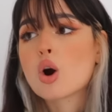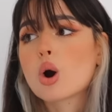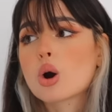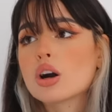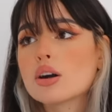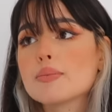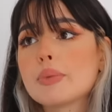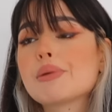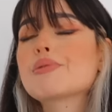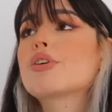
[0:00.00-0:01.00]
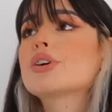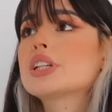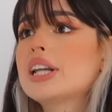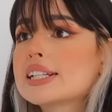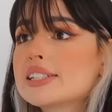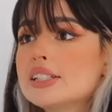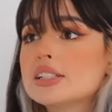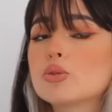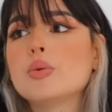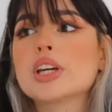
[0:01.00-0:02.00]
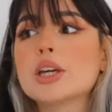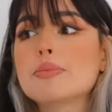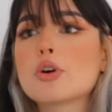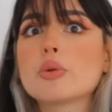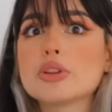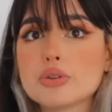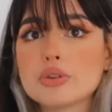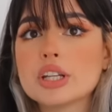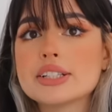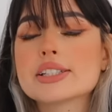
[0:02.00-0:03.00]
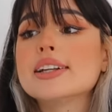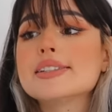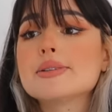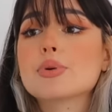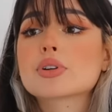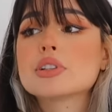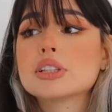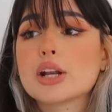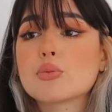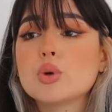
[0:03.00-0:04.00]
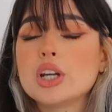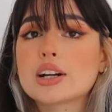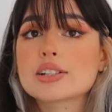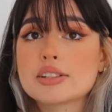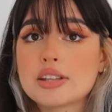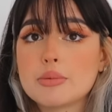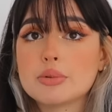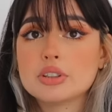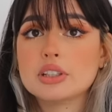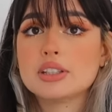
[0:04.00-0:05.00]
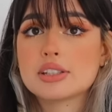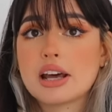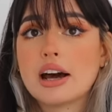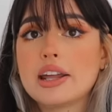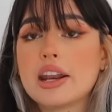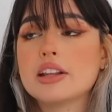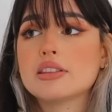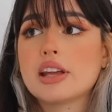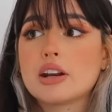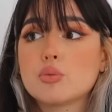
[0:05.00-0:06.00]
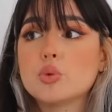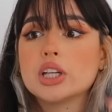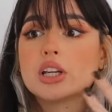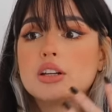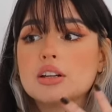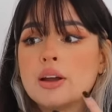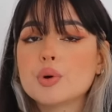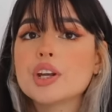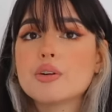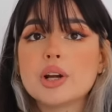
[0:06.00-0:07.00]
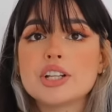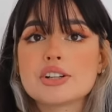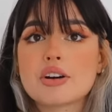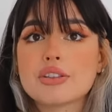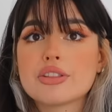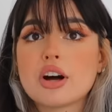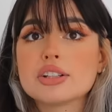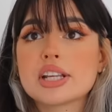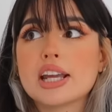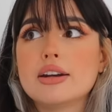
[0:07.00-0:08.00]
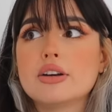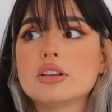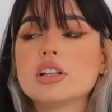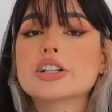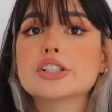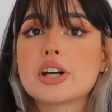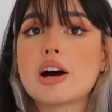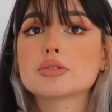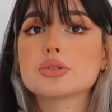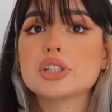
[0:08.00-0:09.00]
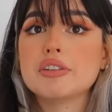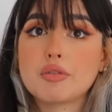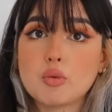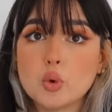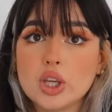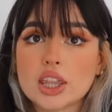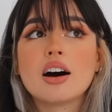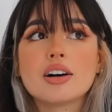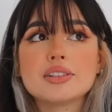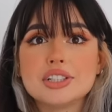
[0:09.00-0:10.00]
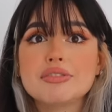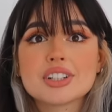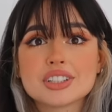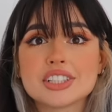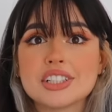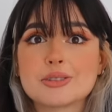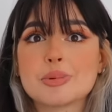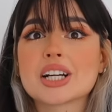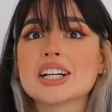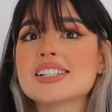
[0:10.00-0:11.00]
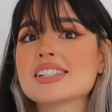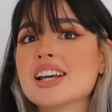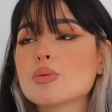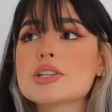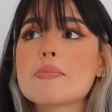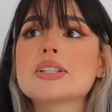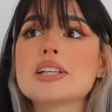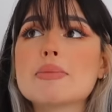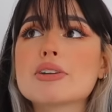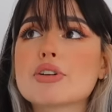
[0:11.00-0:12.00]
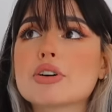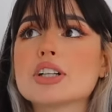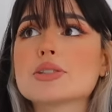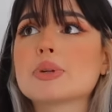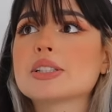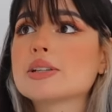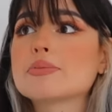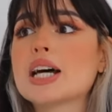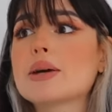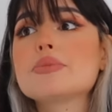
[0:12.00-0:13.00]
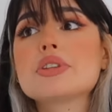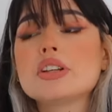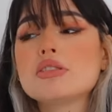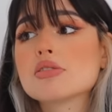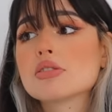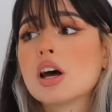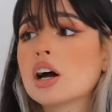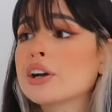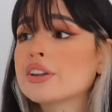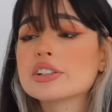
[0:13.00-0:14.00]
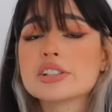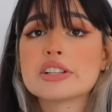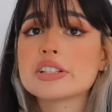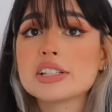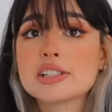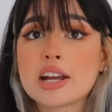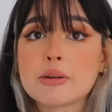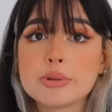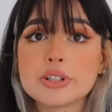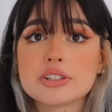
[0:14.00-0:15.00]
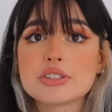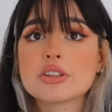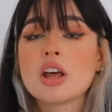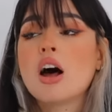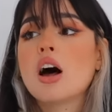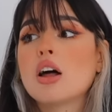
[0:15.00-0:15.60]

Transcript: or maybe for the next year, we keep going through this, it's important that we are stable inside and that we can rearrange our thoughts and learn how to live with difficulties, because it was a pandemic for us, but sometimes it's another disease that appears